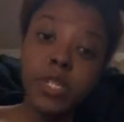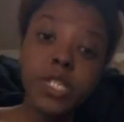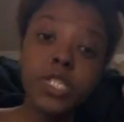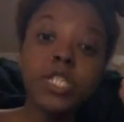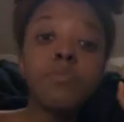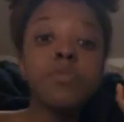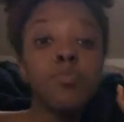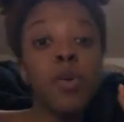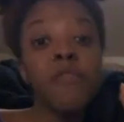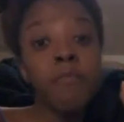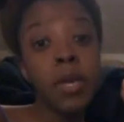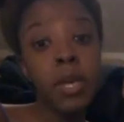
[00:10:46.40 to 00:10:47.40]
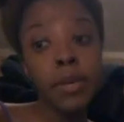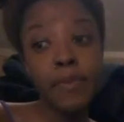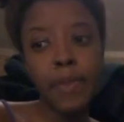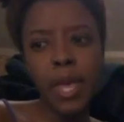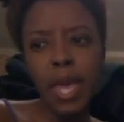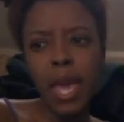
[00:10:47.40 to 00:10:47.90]
she was with me.
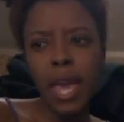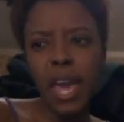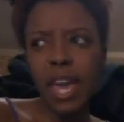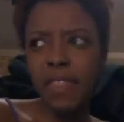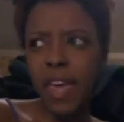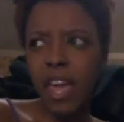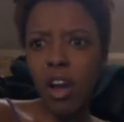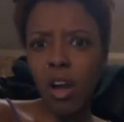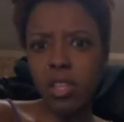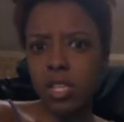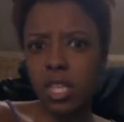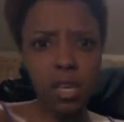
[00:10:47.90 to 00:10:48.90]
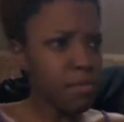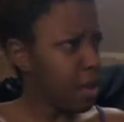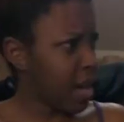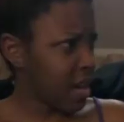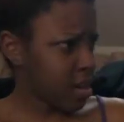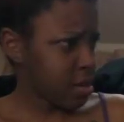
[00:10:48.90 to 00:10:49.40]
And they all looked at him
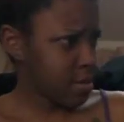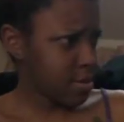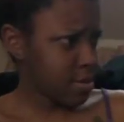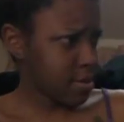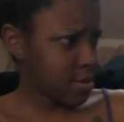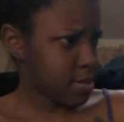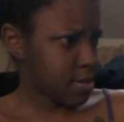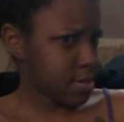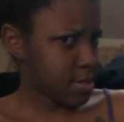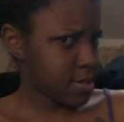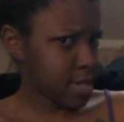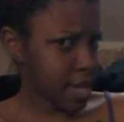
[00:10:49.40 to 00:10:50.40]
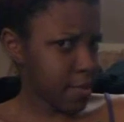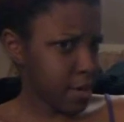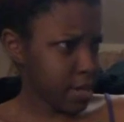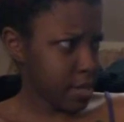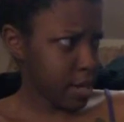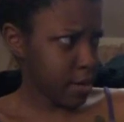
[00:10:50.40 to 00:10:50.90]
like, say
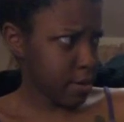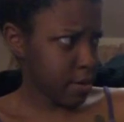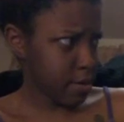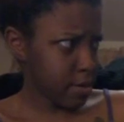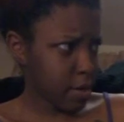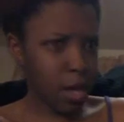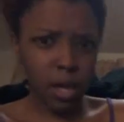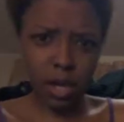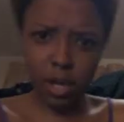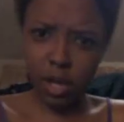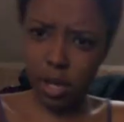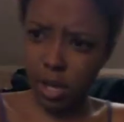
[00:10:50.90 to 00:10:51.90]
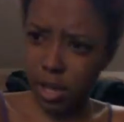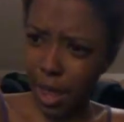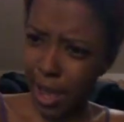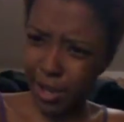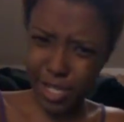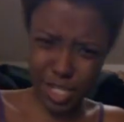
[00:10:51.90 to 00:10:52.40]
what now?
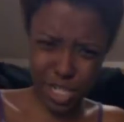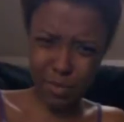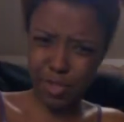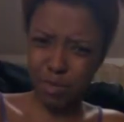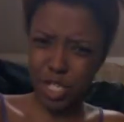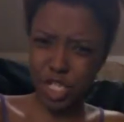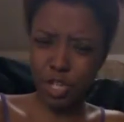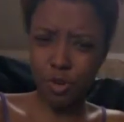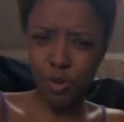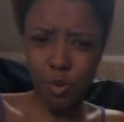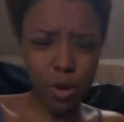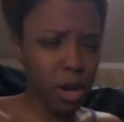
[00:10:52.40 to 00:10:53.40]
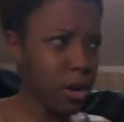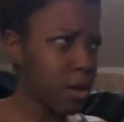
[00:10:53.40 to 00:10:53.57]
Like, she was with you.